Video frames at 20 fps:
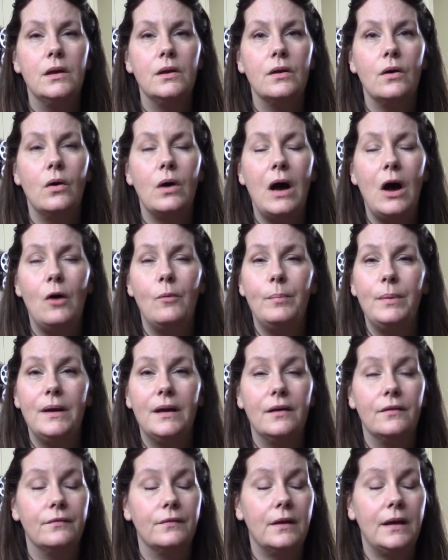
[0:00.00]
know, how
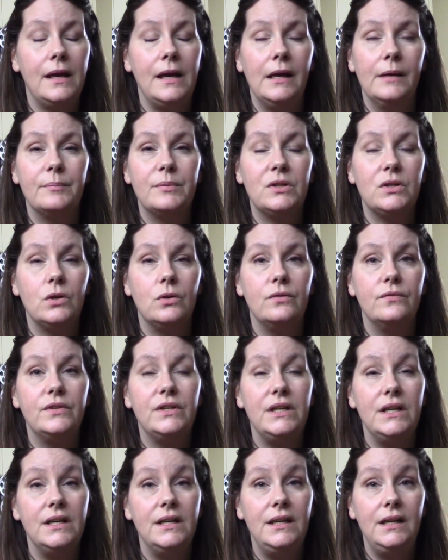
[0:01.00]
big a camp stove
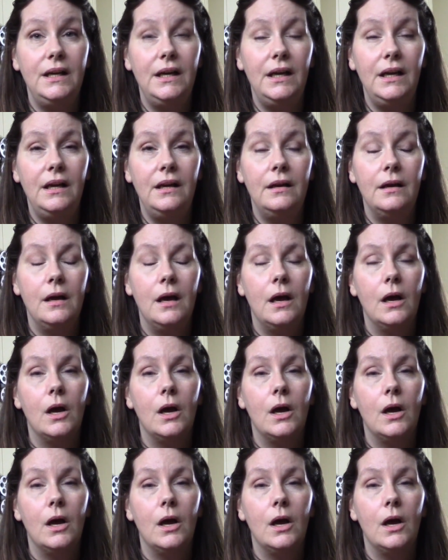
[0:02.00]
do you need?